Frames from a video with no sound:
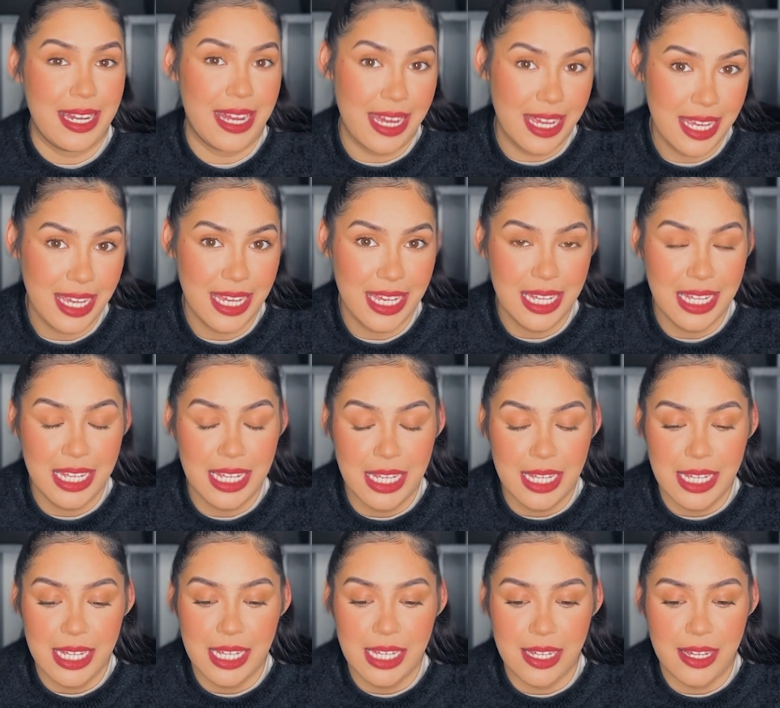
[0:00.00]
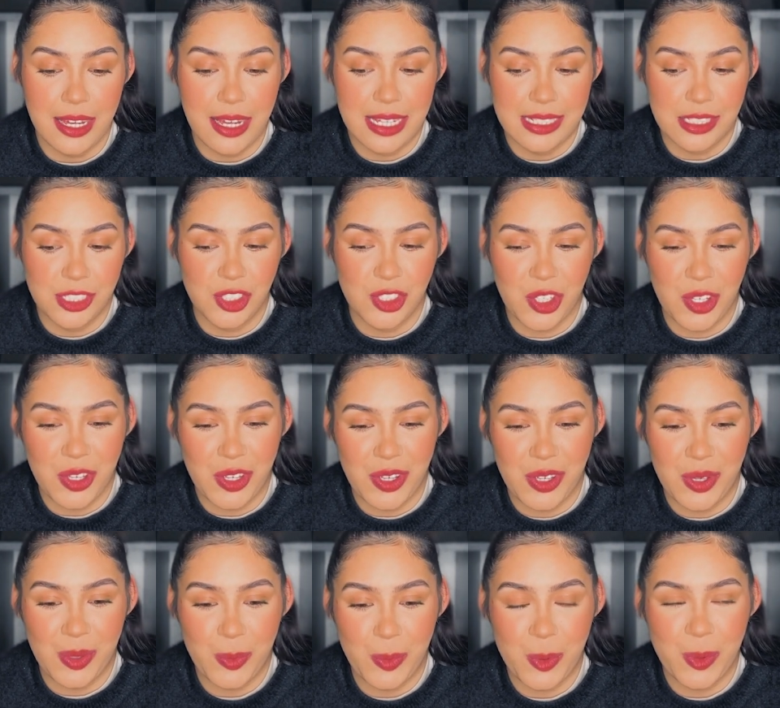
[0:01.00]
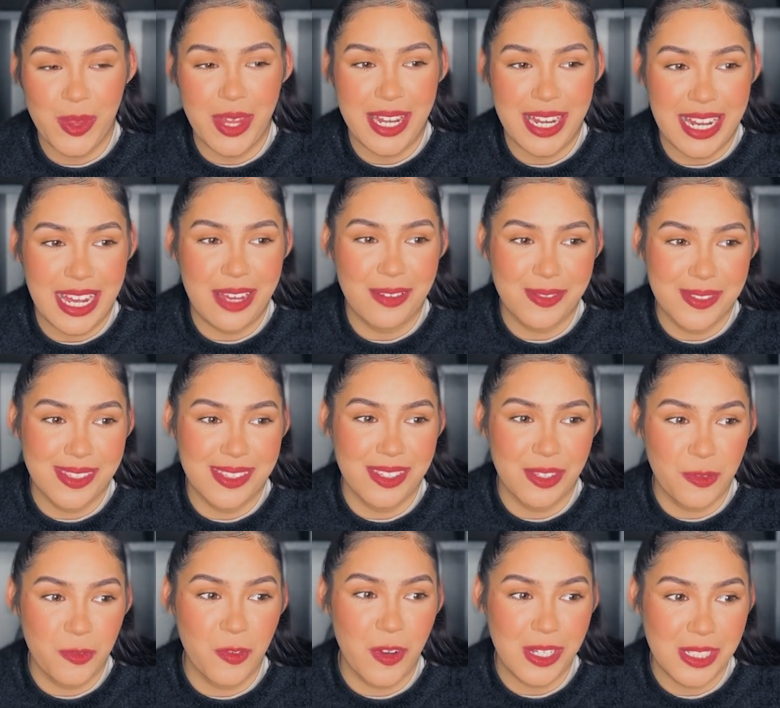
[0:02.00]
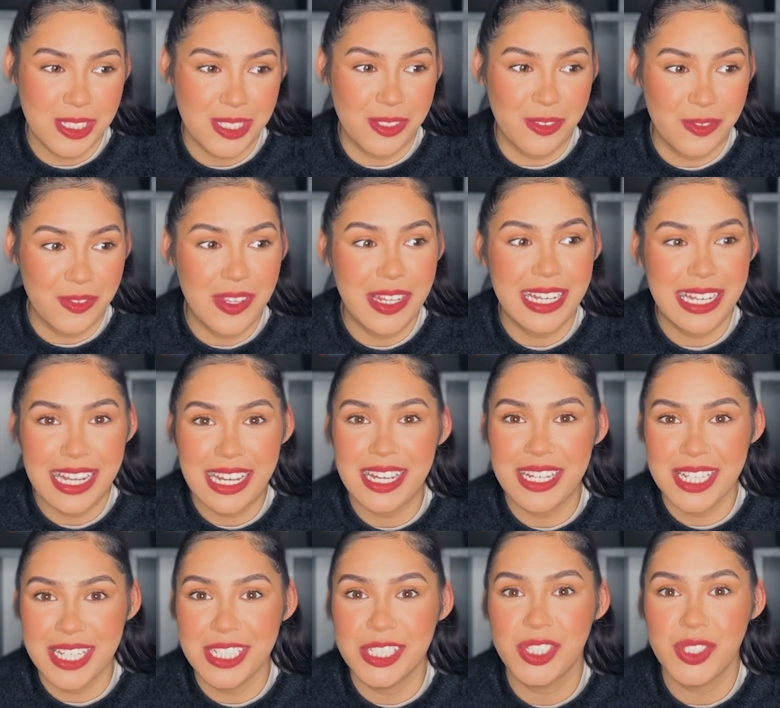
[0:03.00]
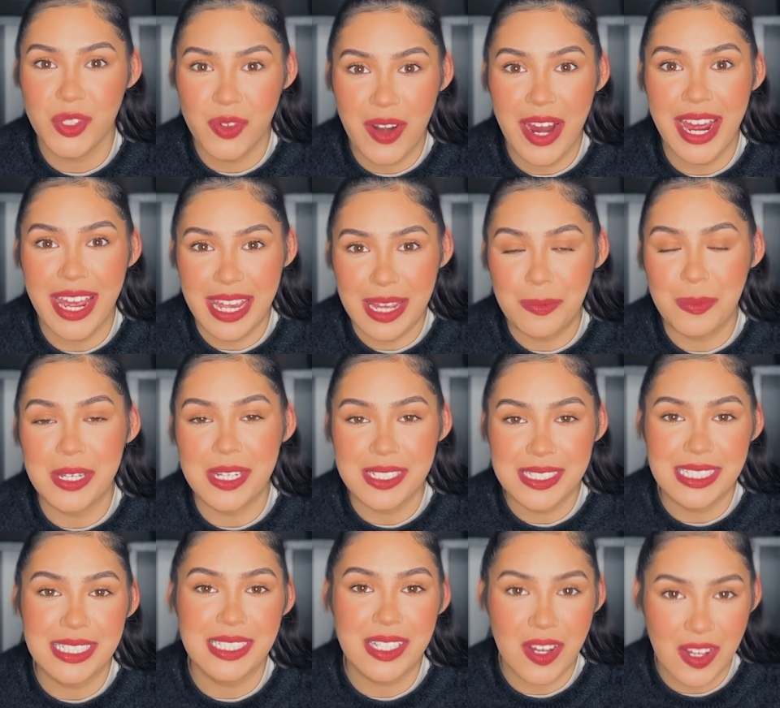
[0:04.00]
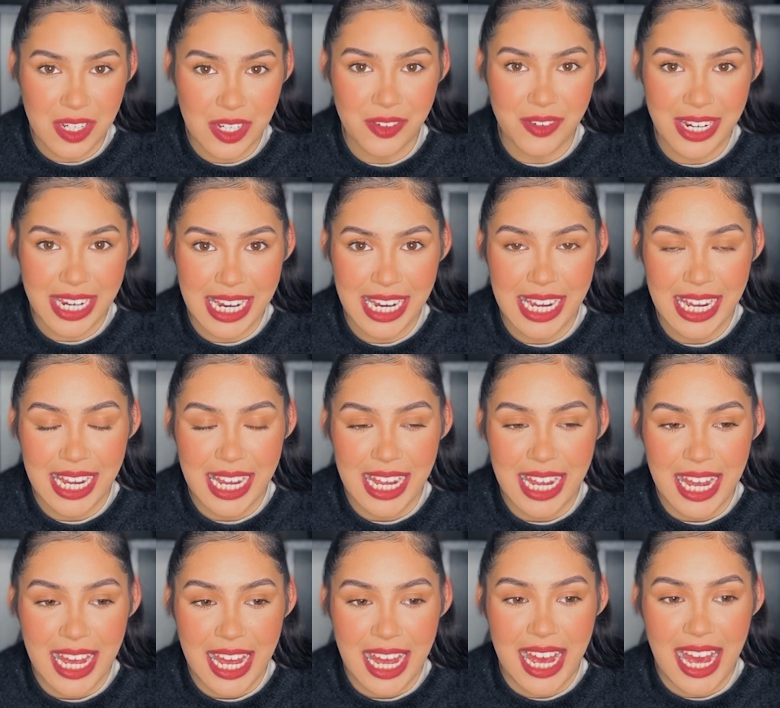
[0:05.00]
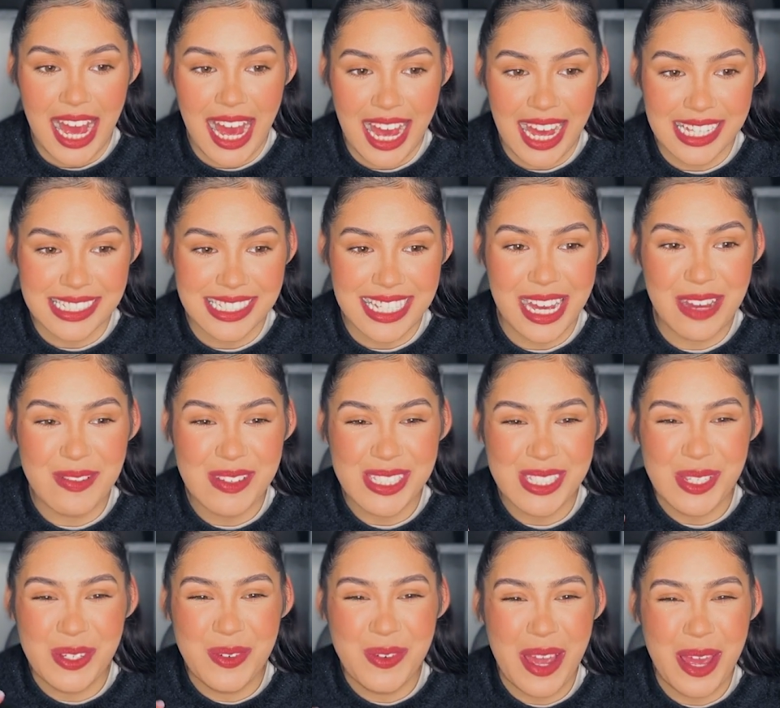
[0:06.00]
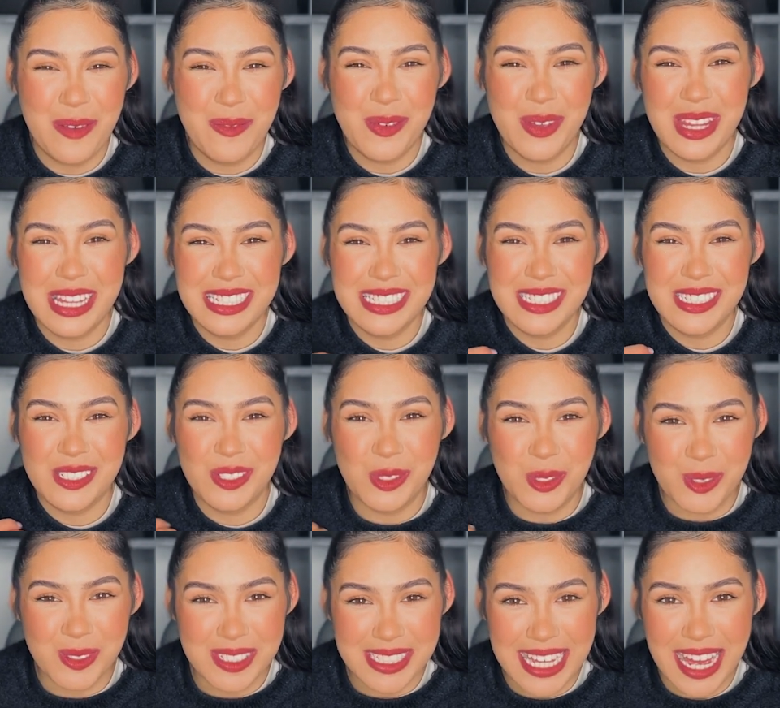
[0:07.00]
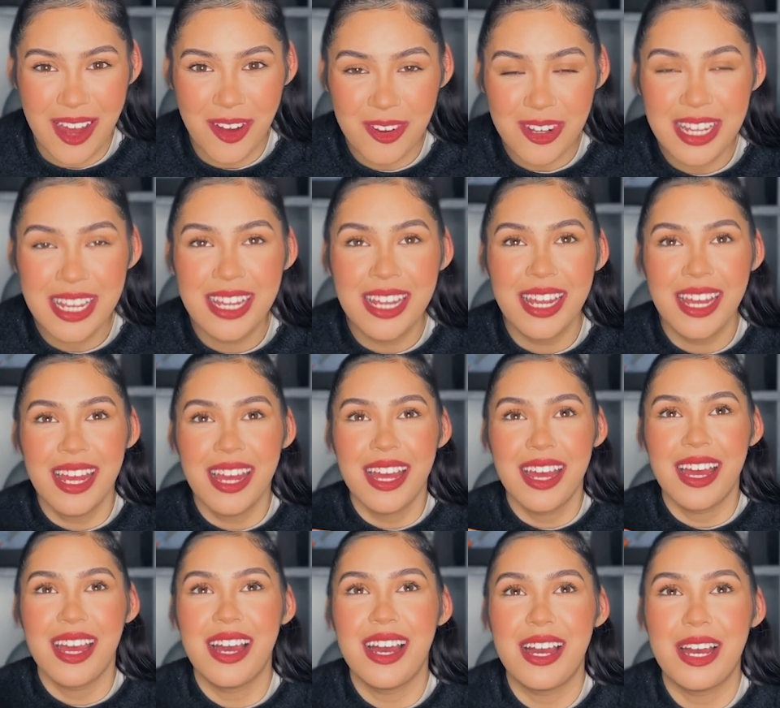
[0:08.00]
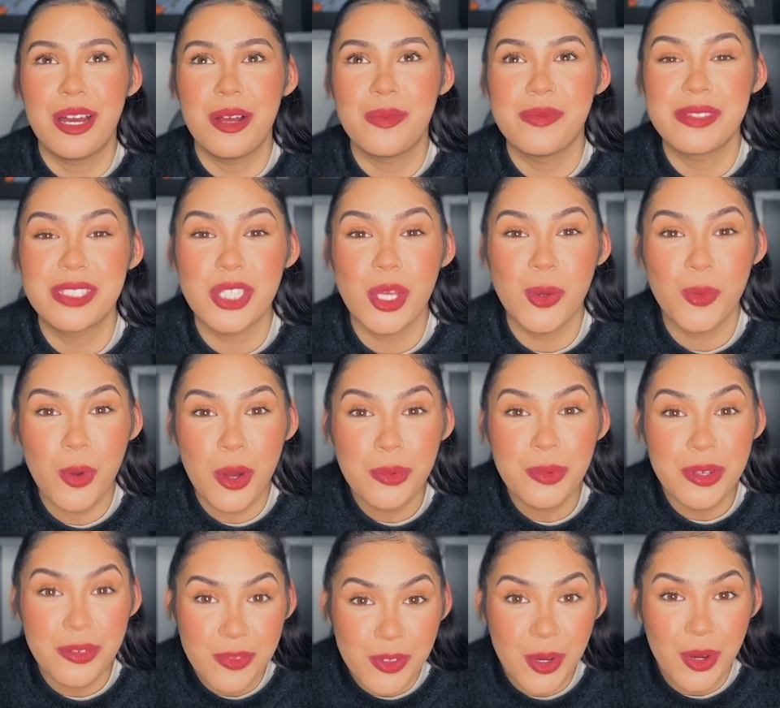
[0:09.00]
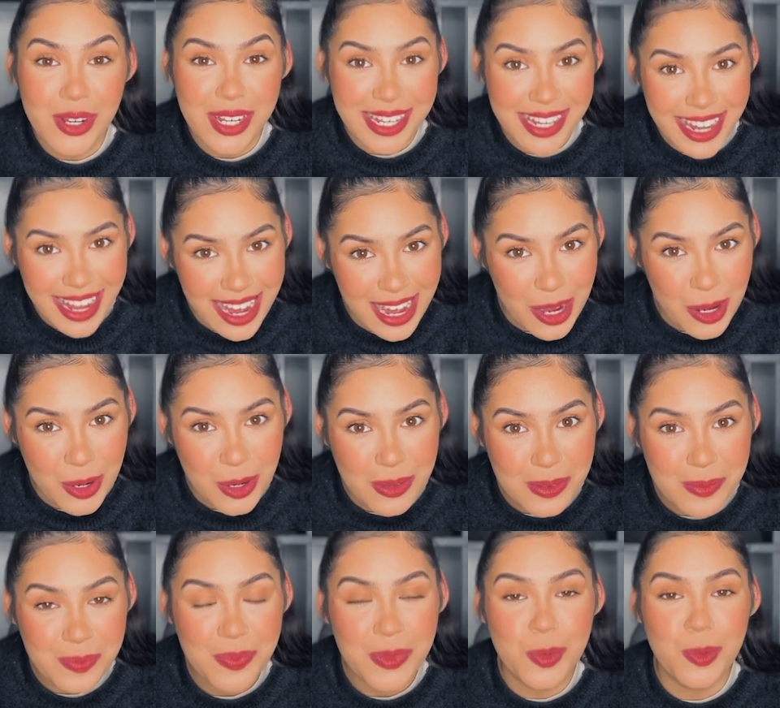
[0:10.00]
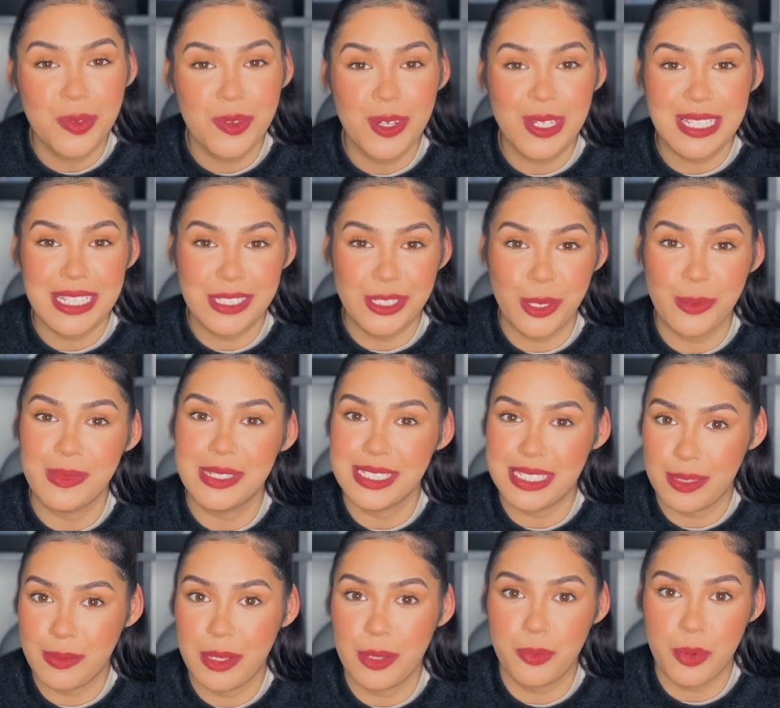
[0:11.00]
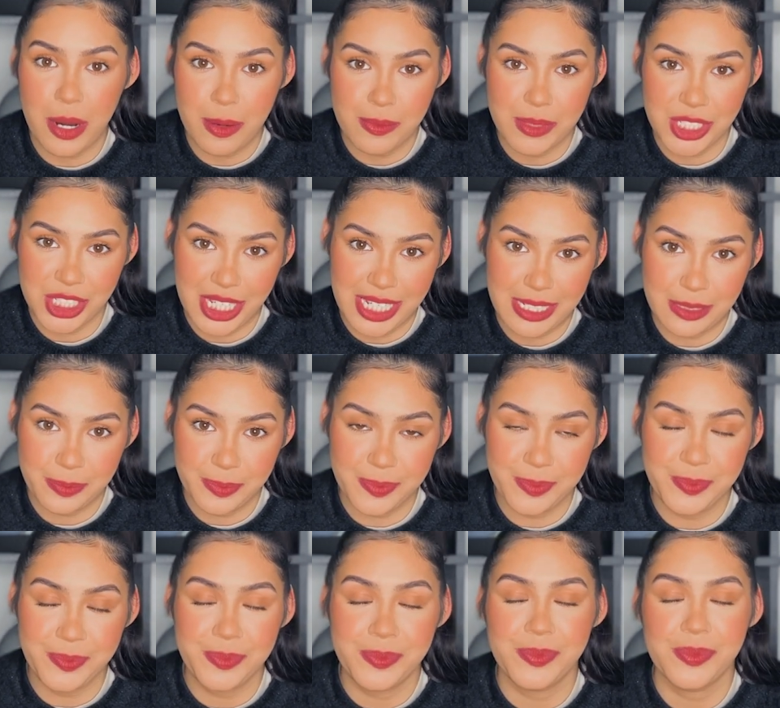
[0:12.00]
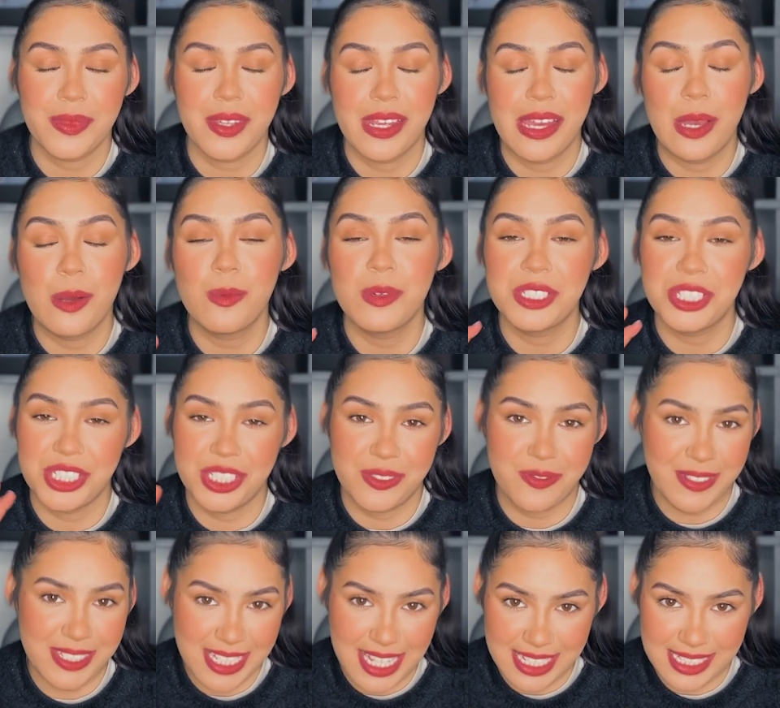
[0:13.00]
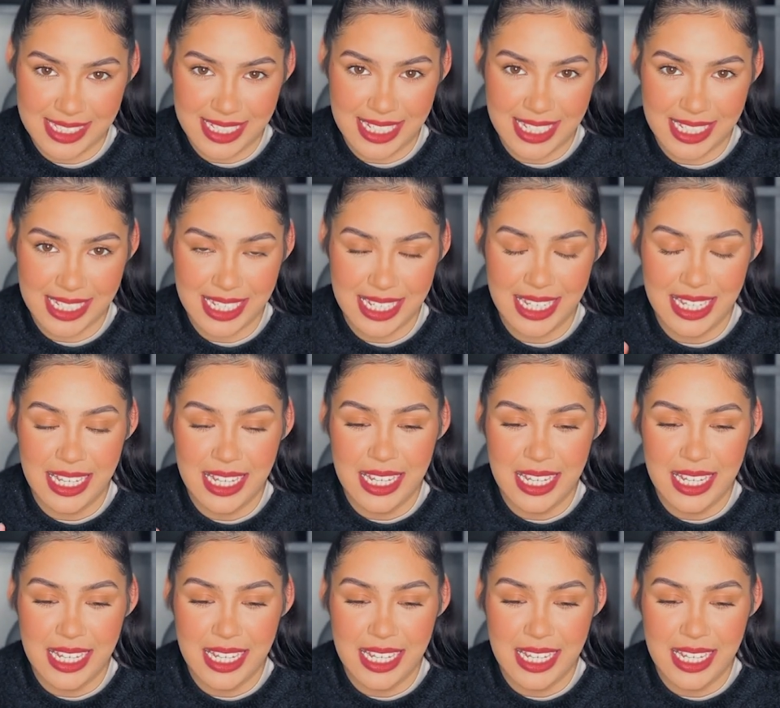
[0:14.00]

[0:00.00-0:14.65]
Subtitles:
night. And so we'll then have the fuss of Nicholas crying because he's hungry and having to wait for this to cool down. So what we've got now, we've got the Tommy Timmy prep machine, which is fantastic.